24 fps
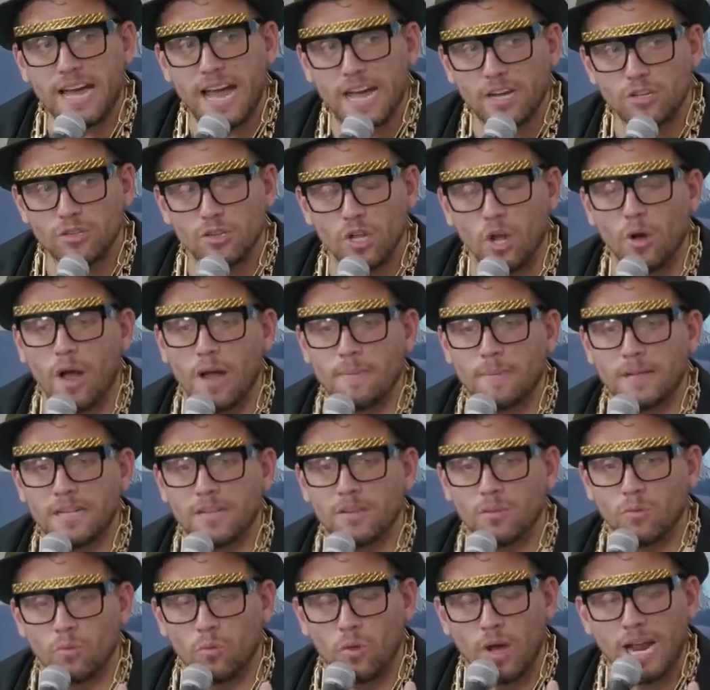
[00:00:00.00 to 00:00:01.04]
the act? No, I mean
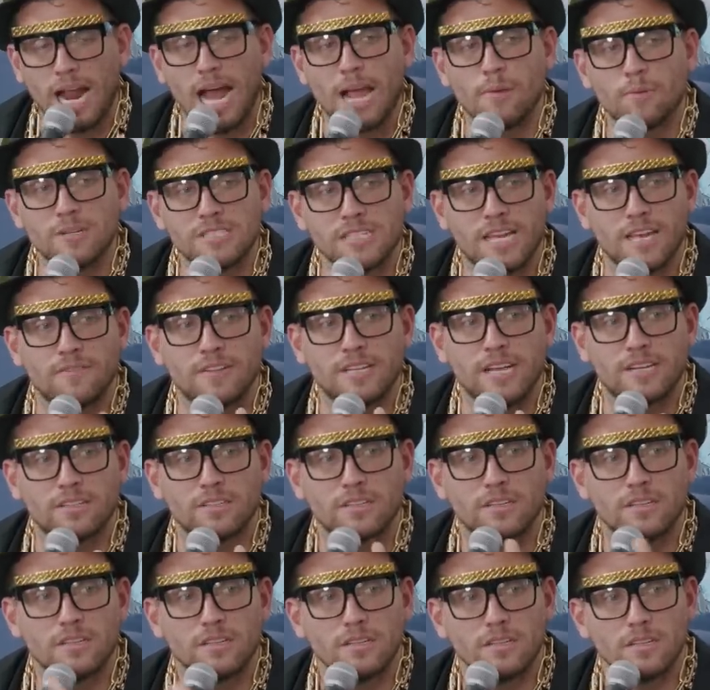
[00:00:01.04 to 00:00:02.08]
what I, have, was getting. I
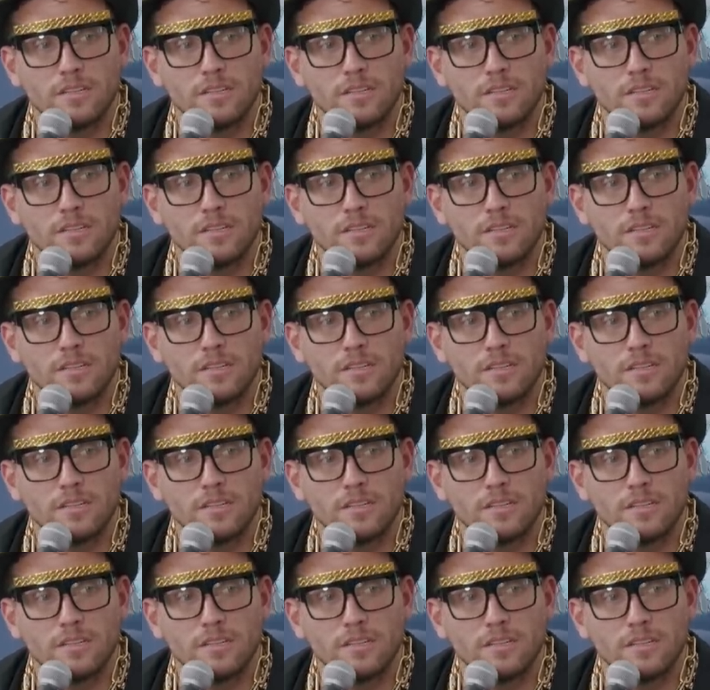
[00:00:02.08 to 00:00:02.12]
have,